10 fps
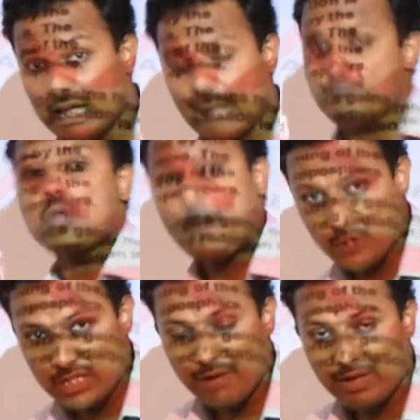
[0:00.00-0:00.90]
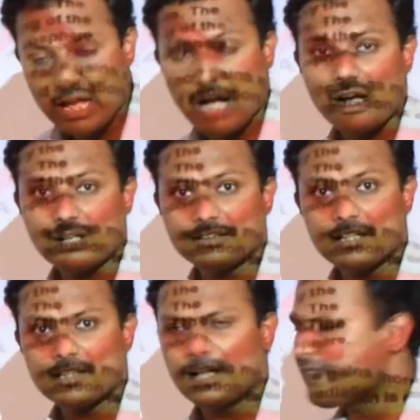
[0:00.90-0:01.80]
Absorption yakagutte
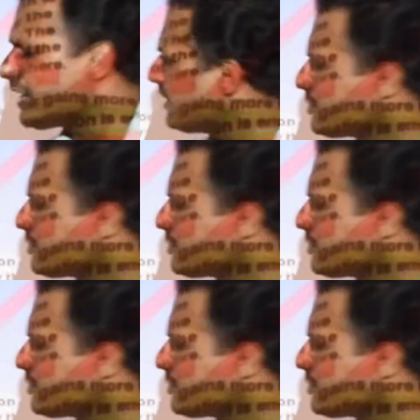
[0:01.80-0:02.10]
ant helidre, it